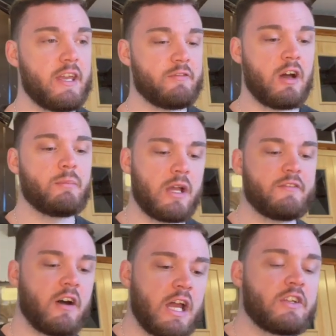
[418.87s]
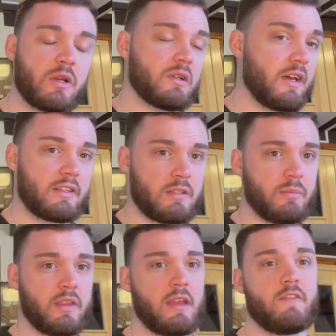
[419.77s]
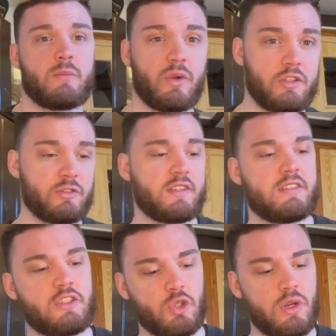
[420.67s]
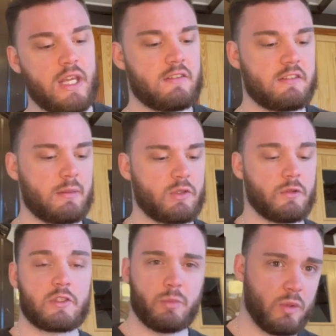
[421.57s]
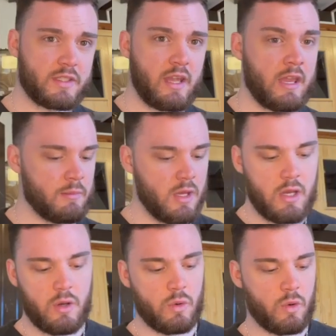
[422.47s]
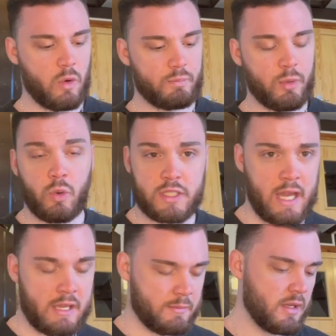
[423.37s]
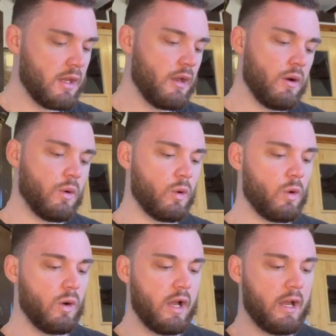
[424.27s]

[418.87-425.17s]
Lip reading: If I don't like something, if I'm not interested in joining some sort of sports game or board game or